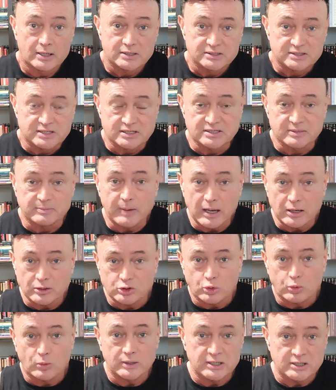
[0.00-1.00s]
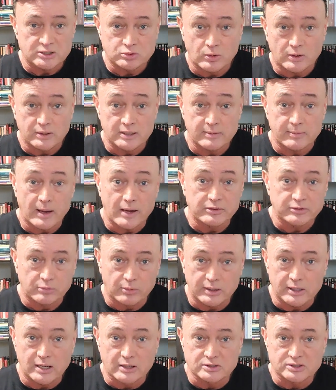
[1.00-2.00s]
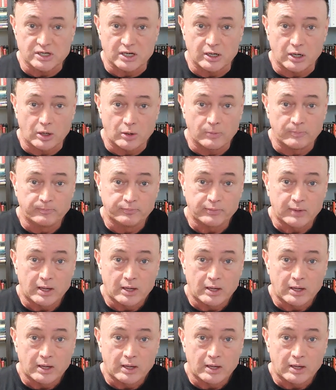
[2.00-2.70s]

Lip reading: Since about 2020, about 3 years ago,